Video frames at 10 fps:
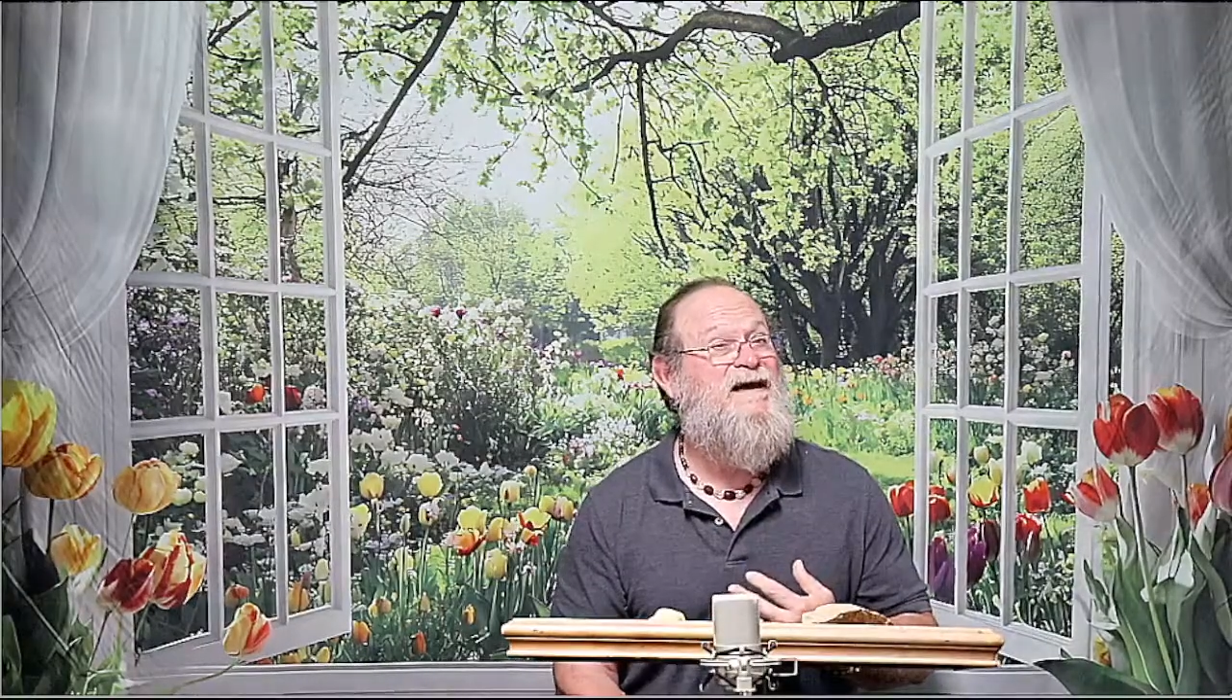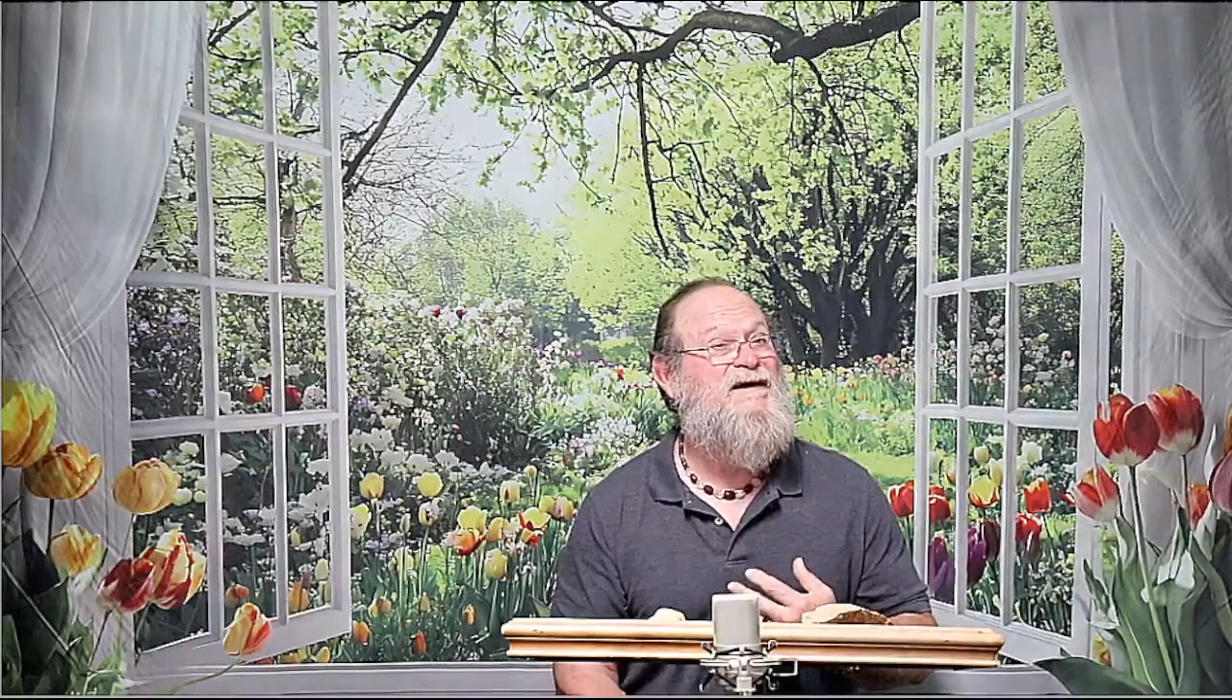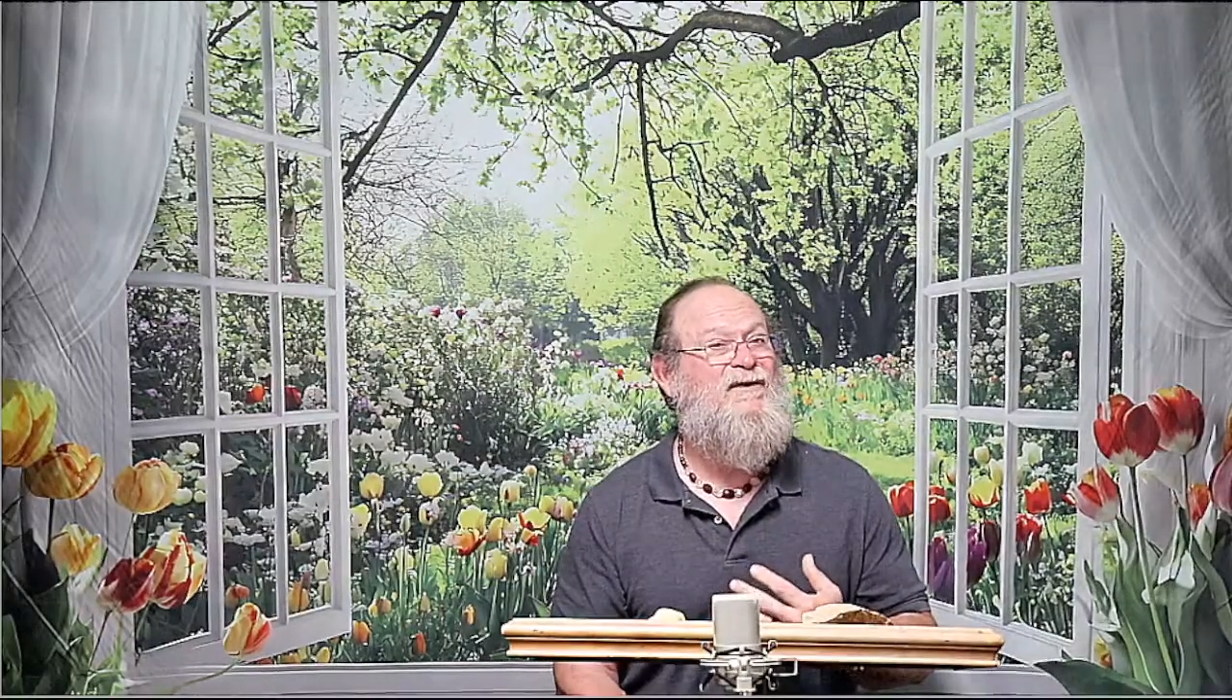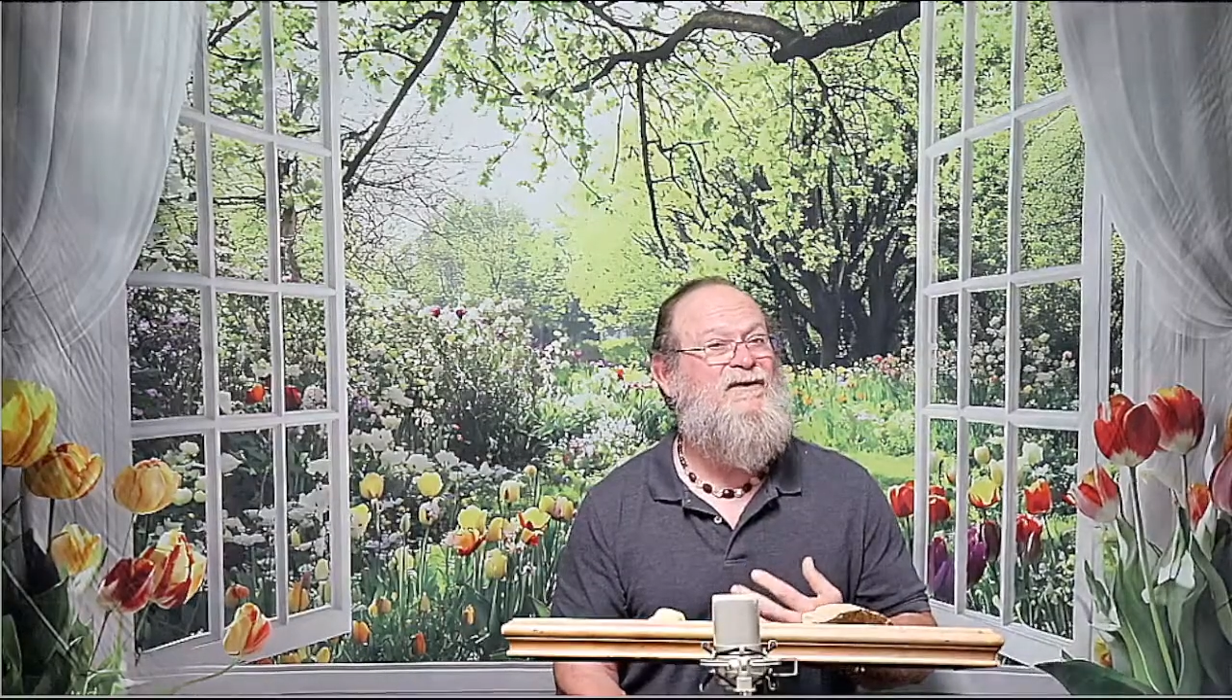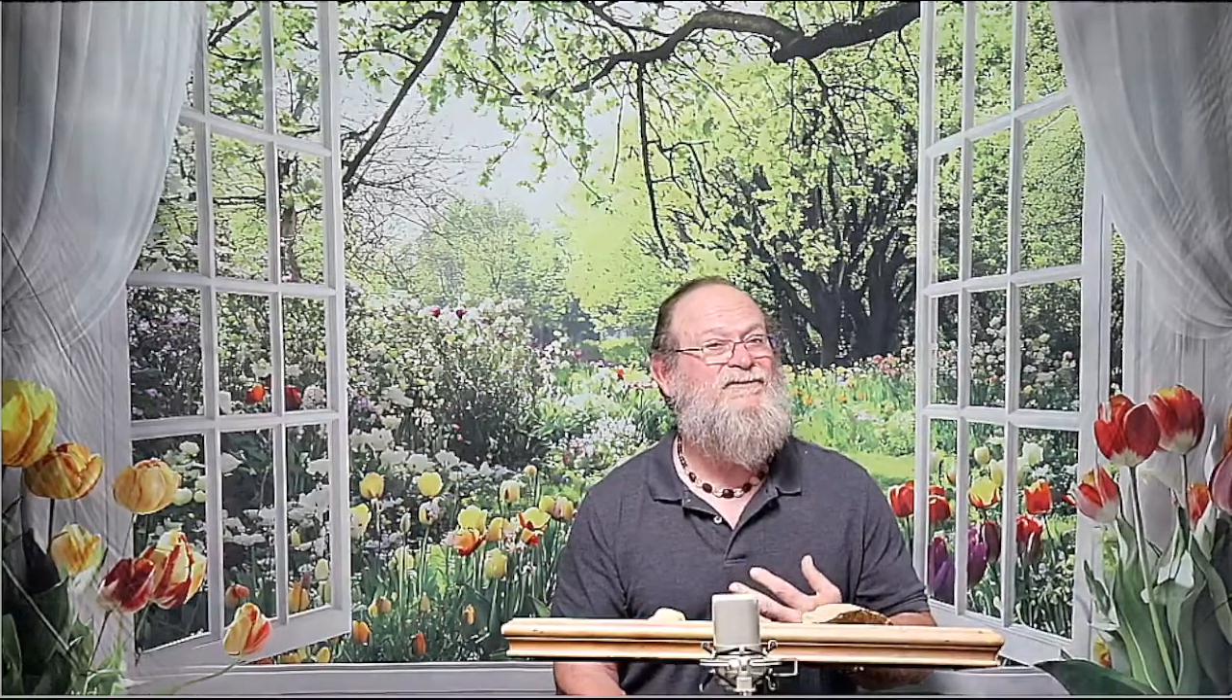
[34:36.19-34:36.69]

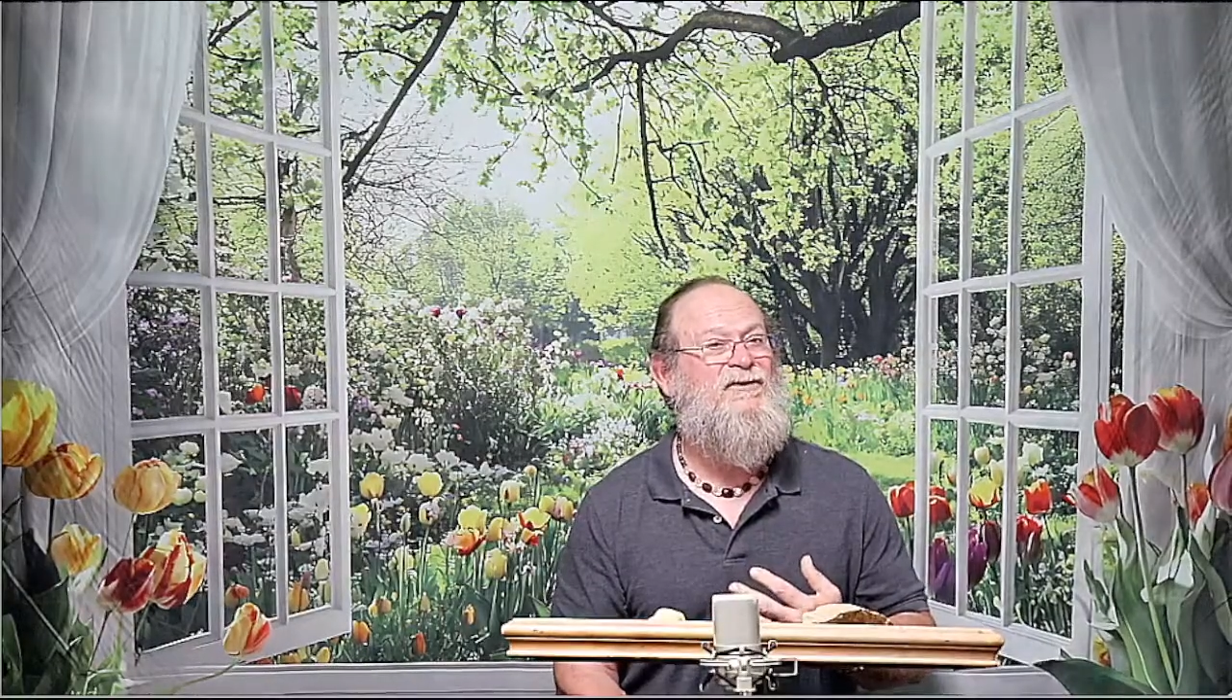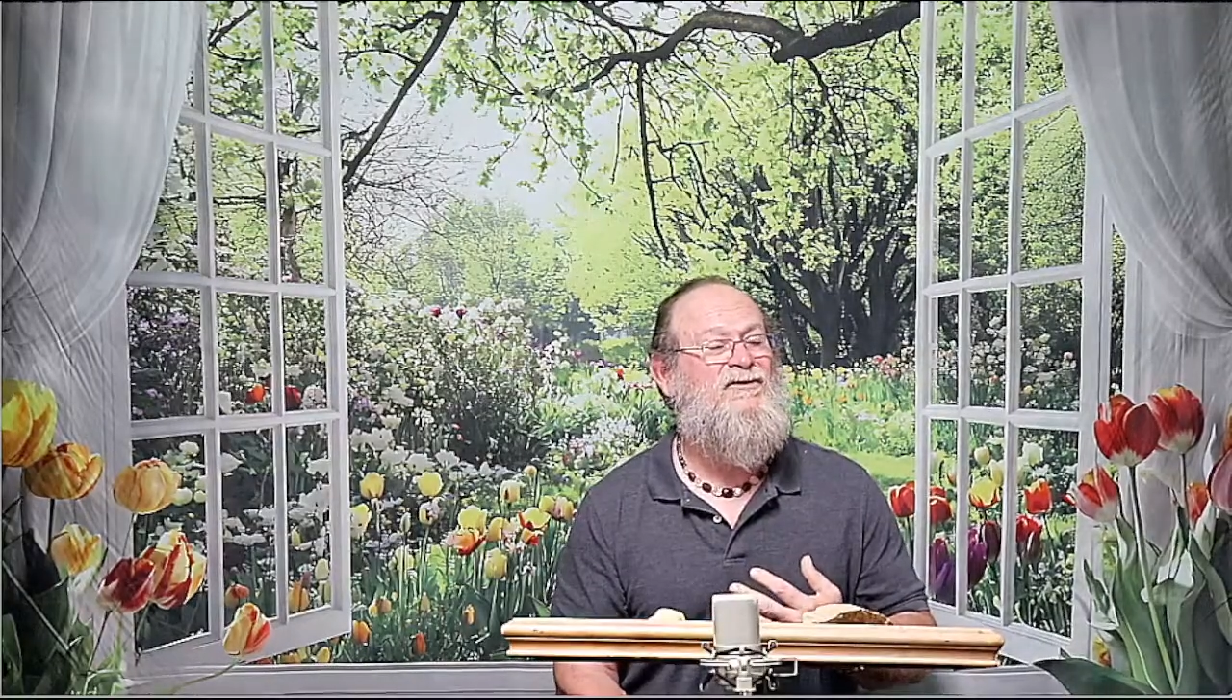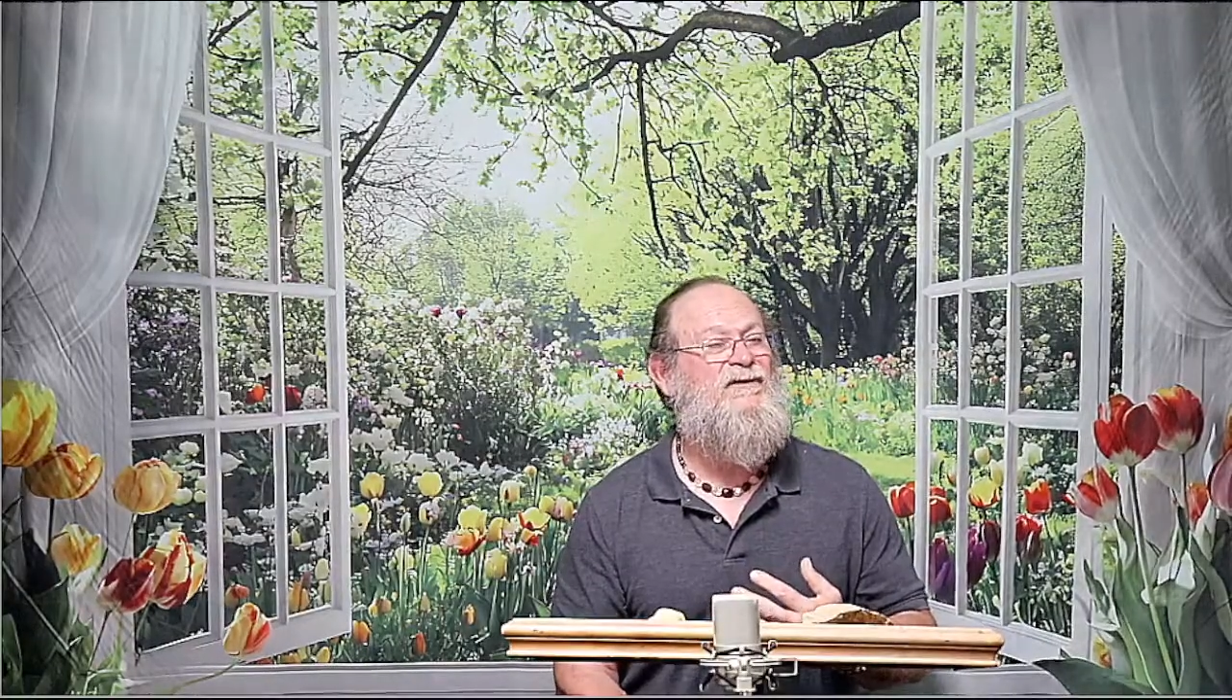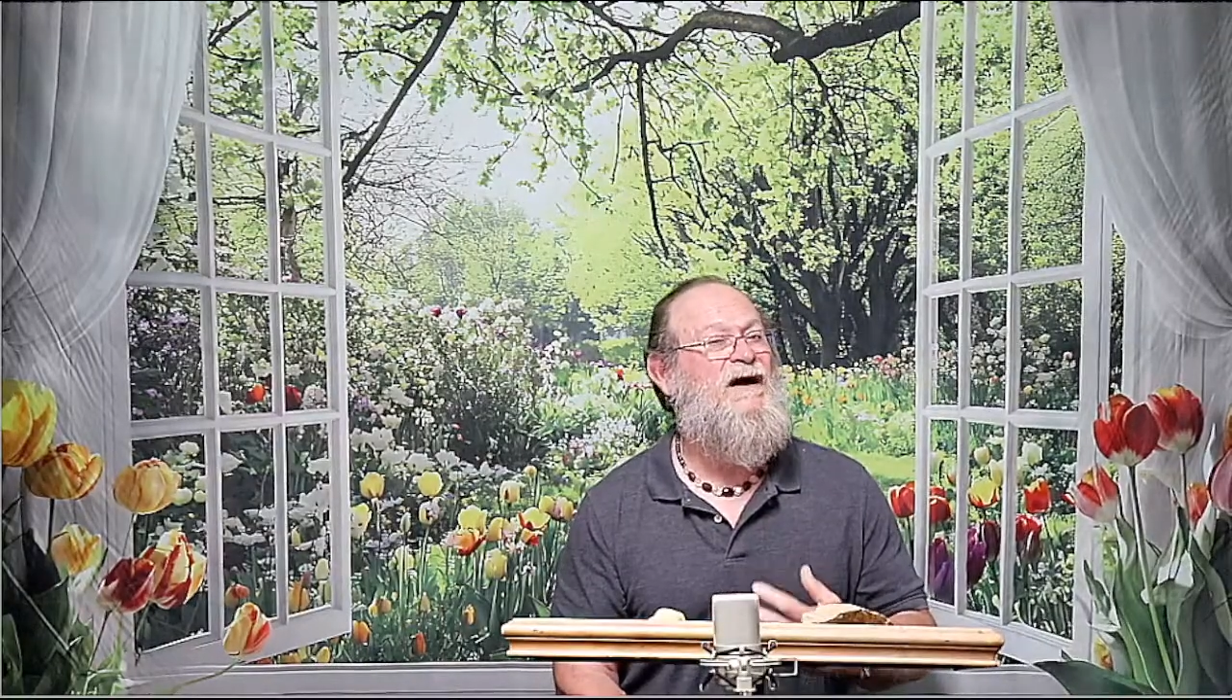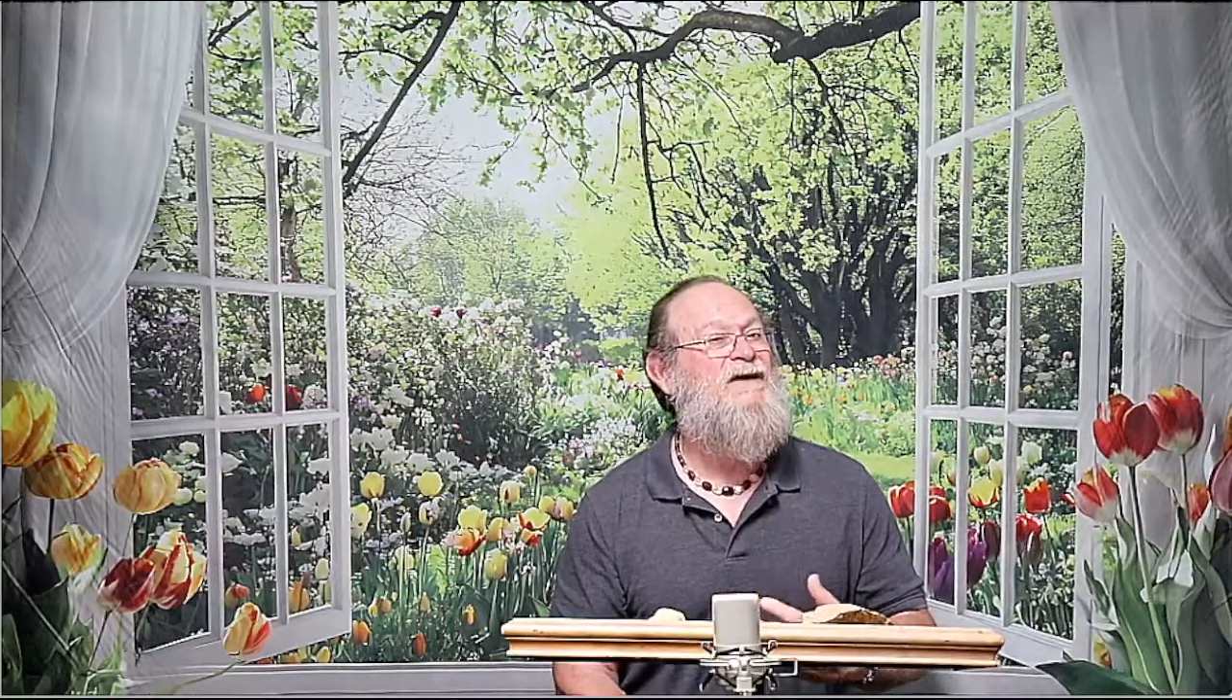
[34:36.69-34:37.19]
also
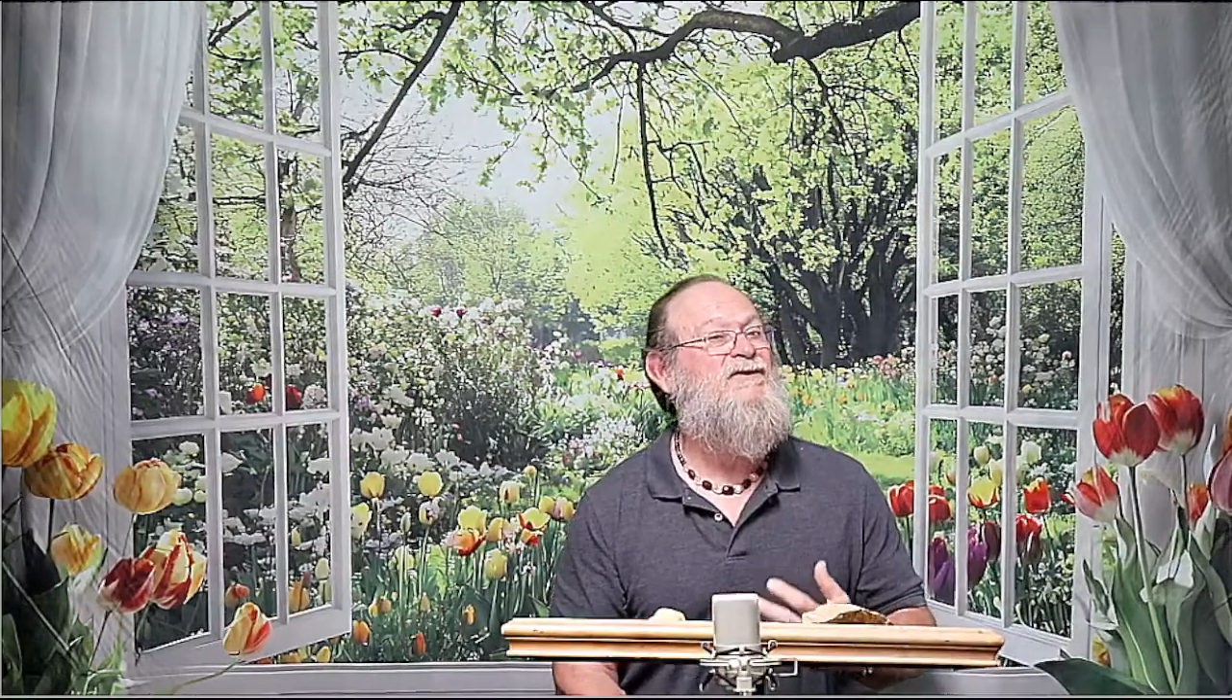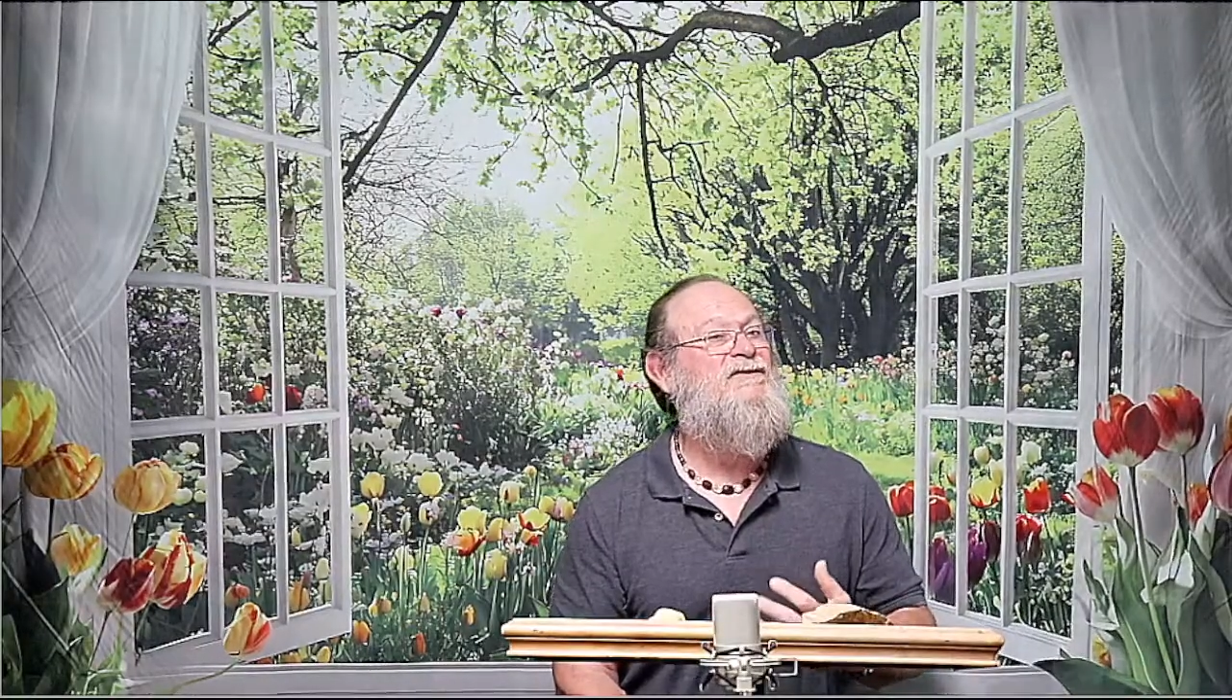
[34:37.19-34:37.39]
that your